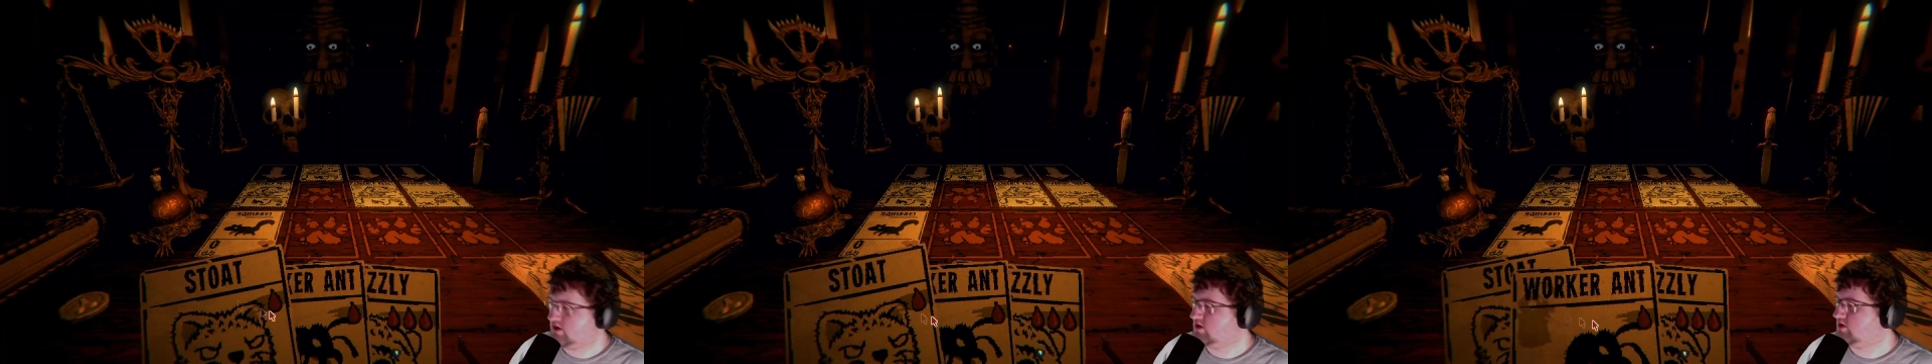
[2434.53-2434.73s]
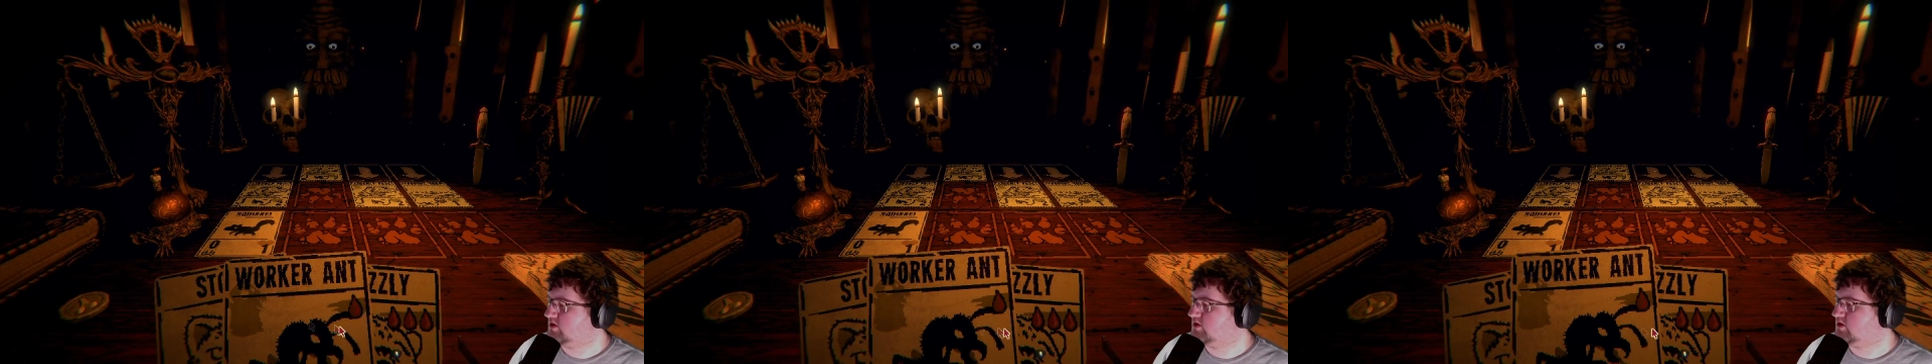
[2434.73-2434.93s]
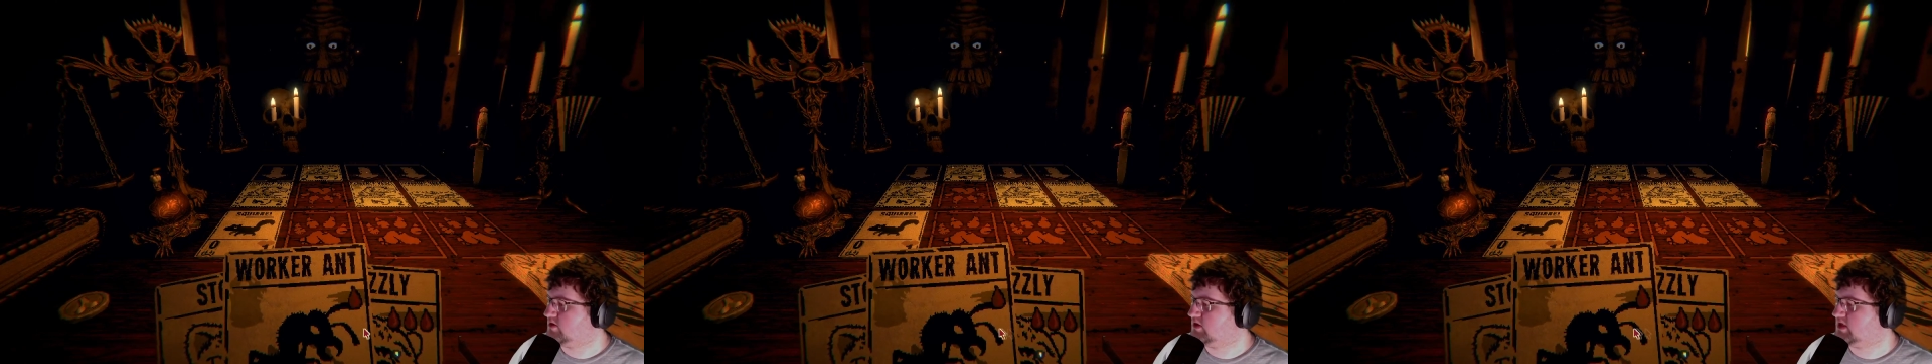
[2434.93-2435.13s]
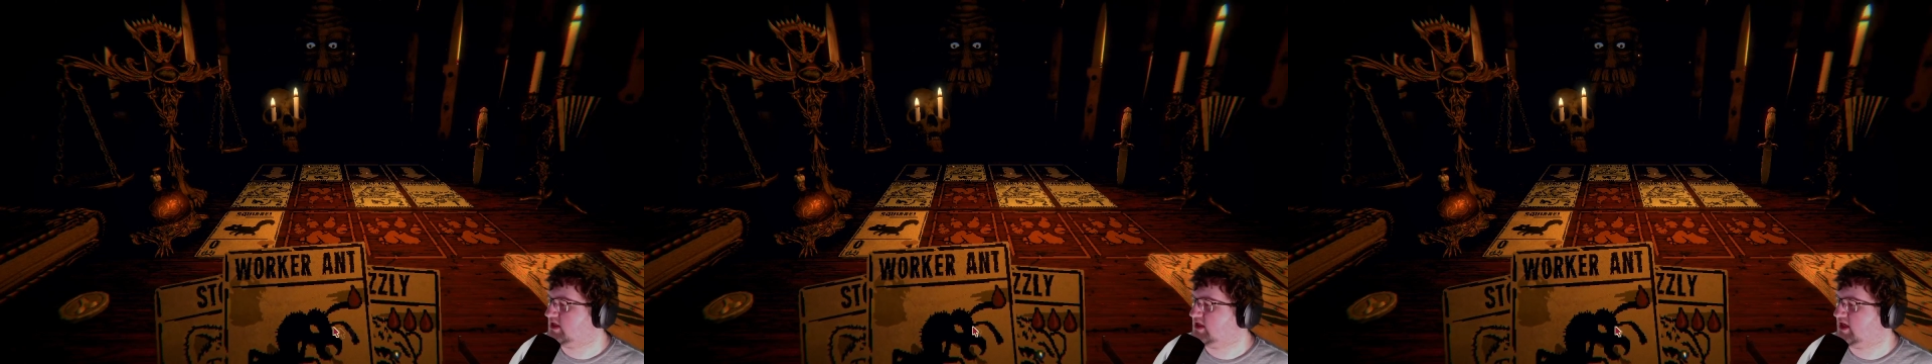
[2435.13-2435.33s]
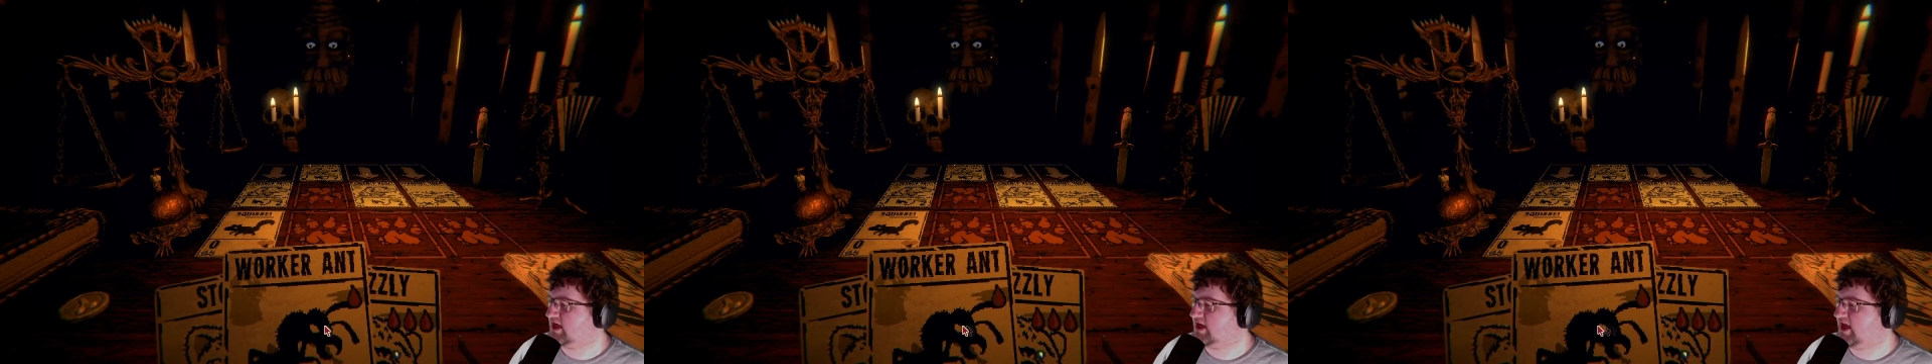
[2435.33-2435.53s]
Well,
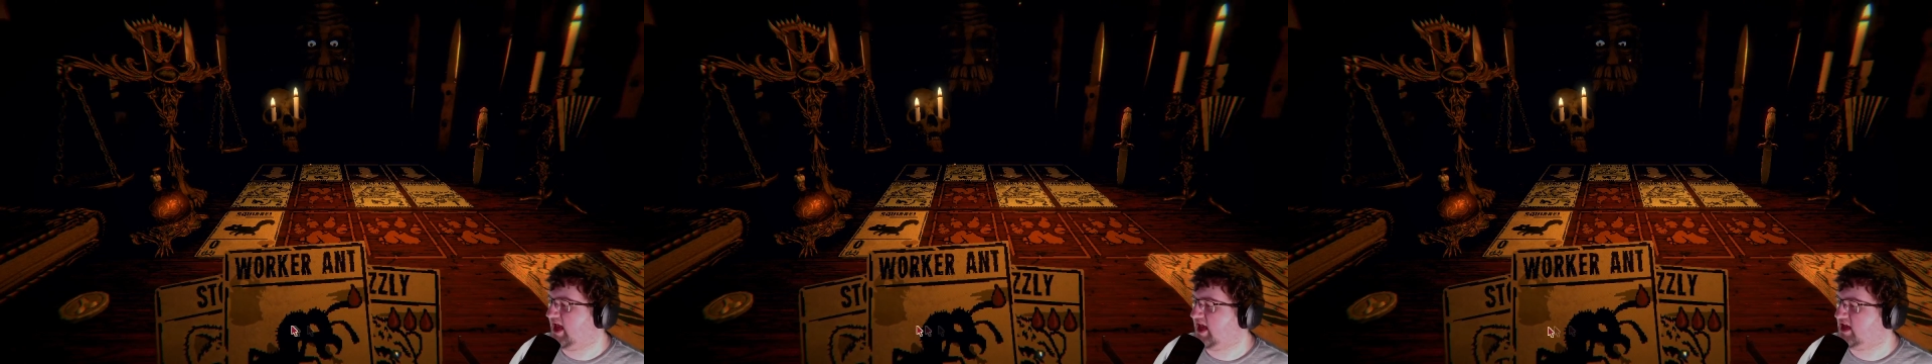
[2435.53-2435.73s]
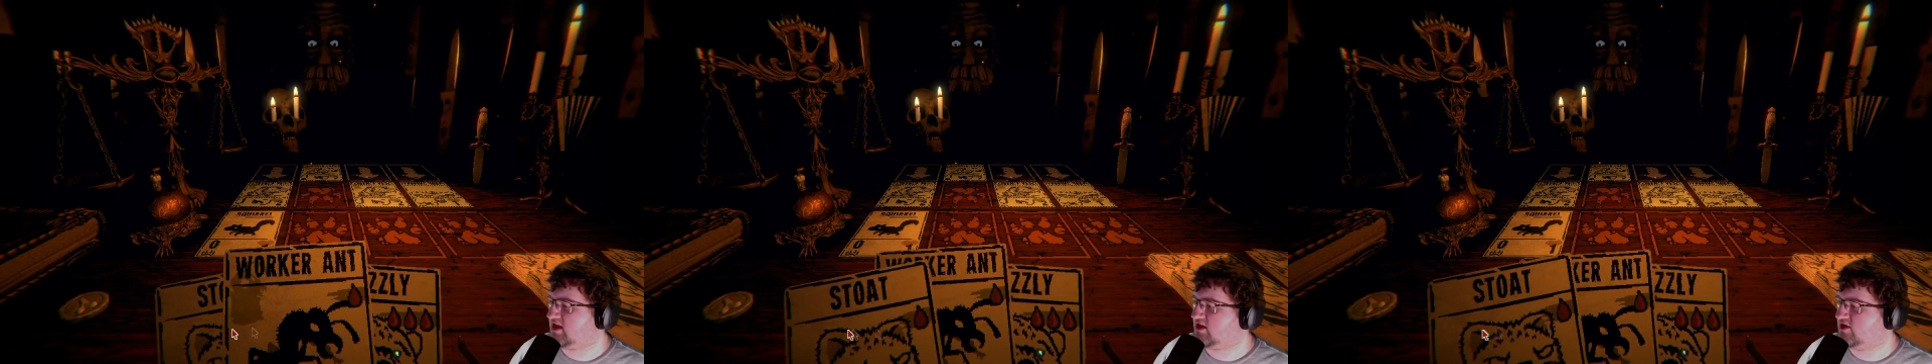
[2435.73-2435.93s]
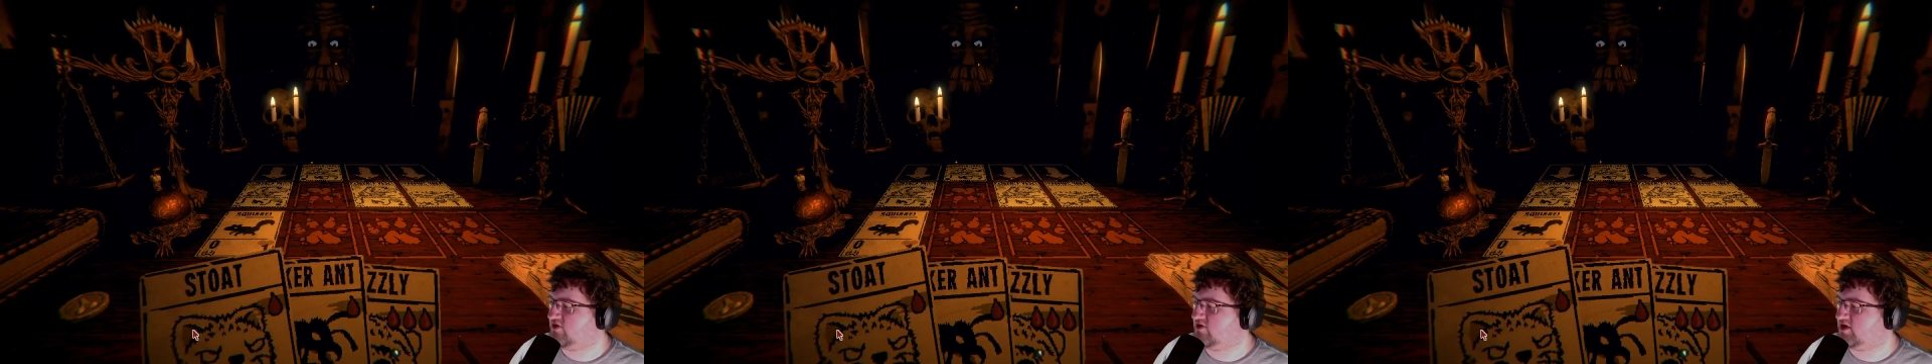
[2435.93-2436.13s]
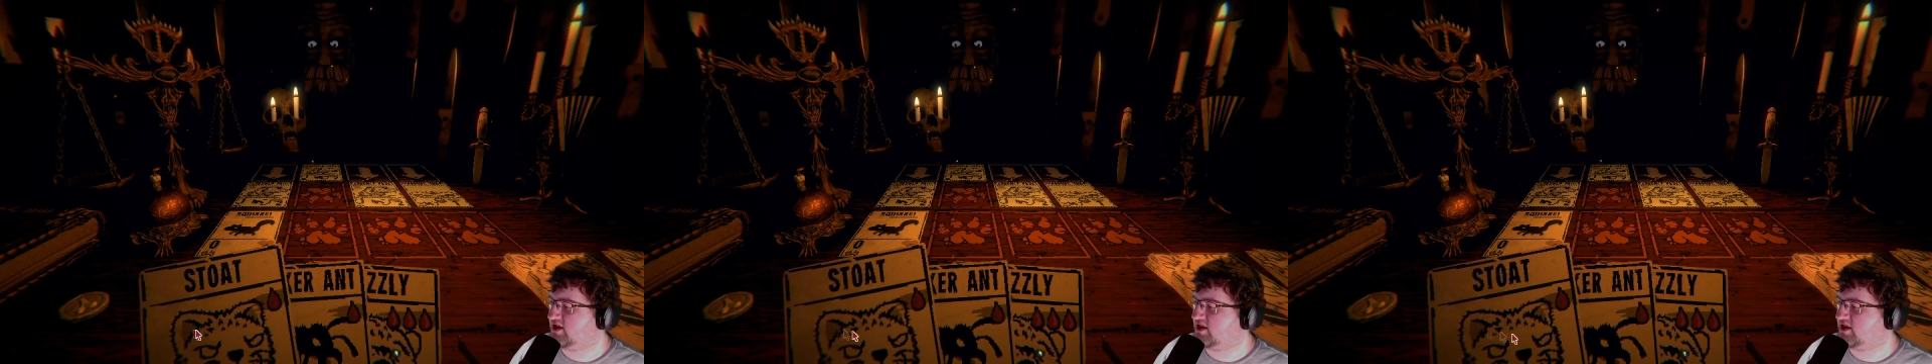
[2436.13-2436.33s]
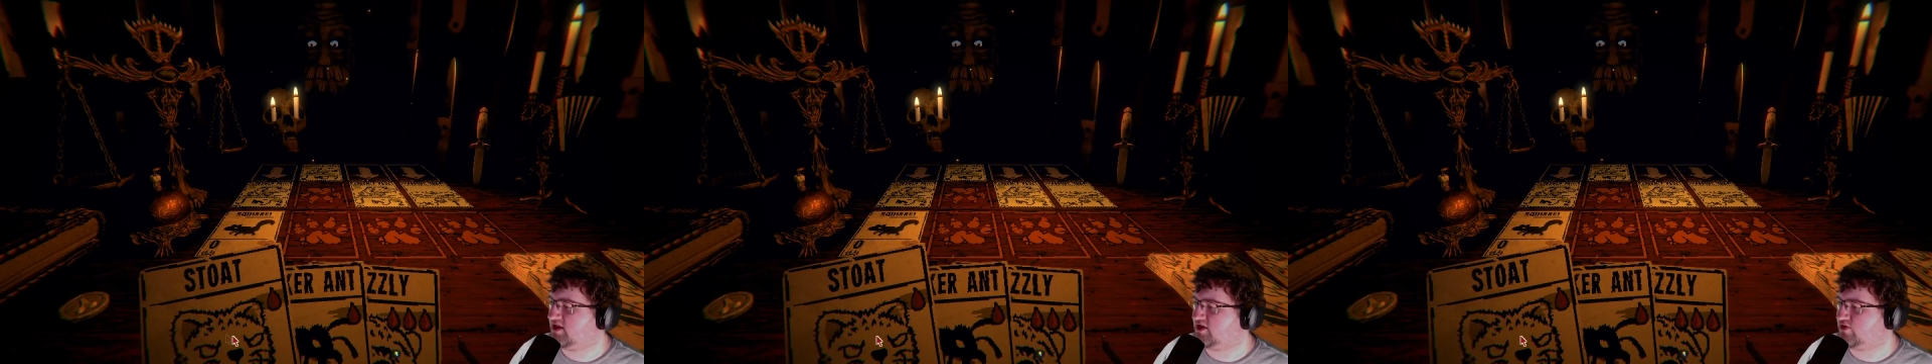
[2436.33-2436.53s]
I hate doing it this